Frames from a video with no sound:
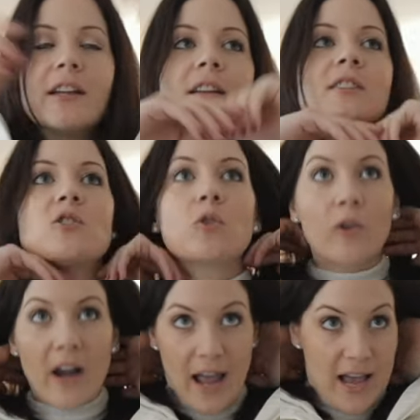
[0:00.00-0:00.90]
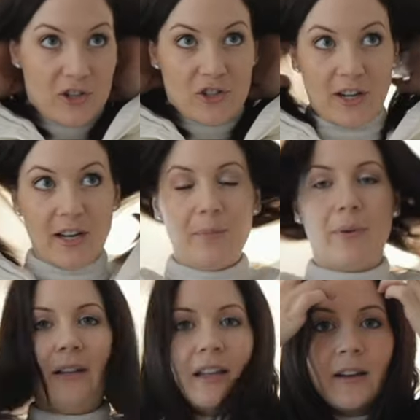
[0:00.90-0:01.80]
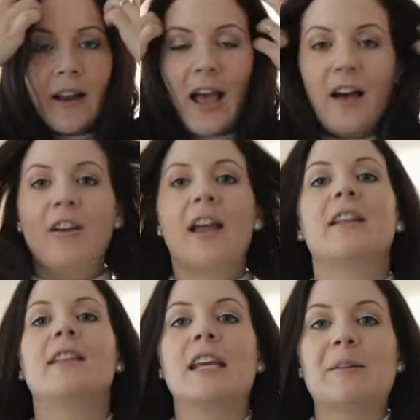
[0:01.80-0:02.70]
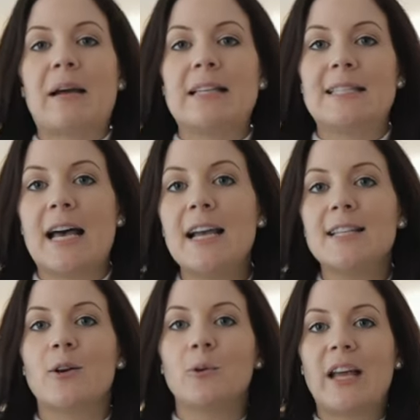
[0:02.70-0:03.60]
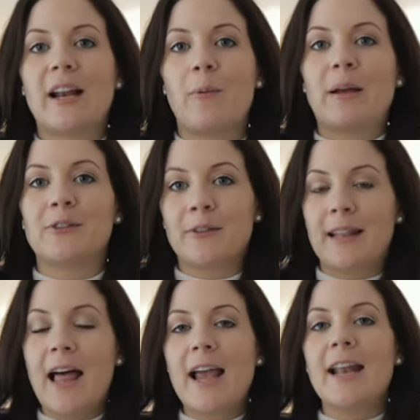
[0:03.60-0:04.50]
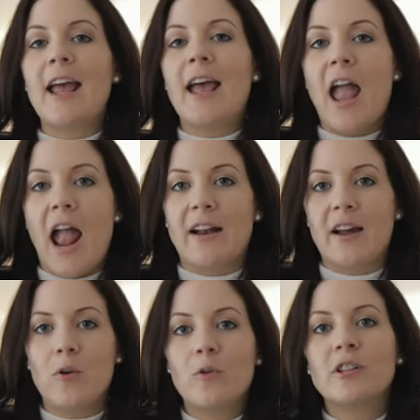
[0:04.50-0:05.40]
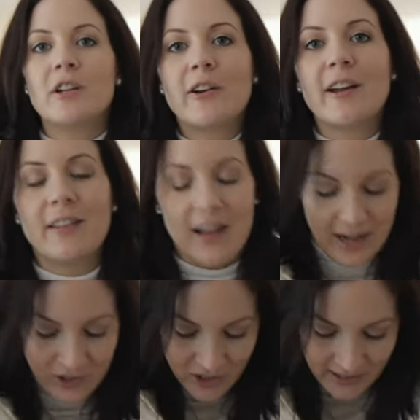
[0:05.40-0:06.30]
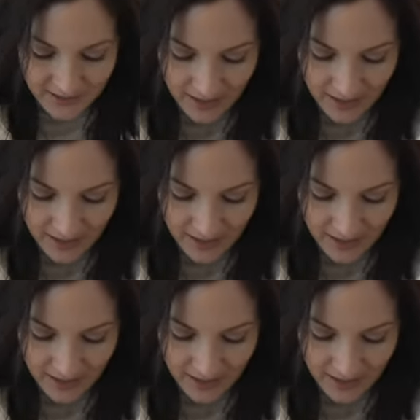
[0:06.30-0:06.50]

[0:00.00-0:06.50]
it in store actually, but they didn't have anything in my size. So then I went online and I ordered it and I just,